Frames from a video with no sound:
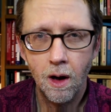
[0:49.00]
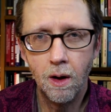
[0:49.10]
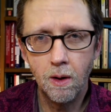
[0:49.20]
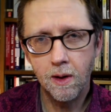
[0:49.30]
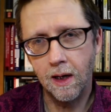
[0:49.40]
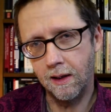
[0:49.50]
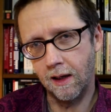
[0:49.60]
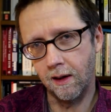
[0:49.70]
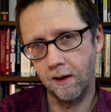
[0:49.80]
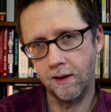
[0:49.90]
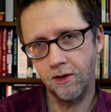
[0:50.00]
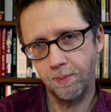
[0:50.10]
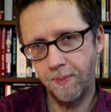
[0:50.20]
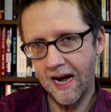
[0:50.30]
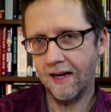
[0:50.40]
Oh, okay. Let's
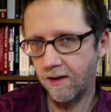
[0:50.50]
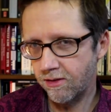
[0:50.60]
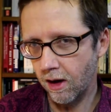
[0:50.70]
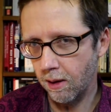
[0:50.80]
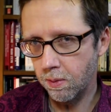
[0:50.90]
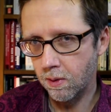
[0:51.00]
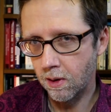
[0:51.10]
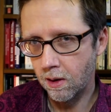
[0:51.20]
back this up.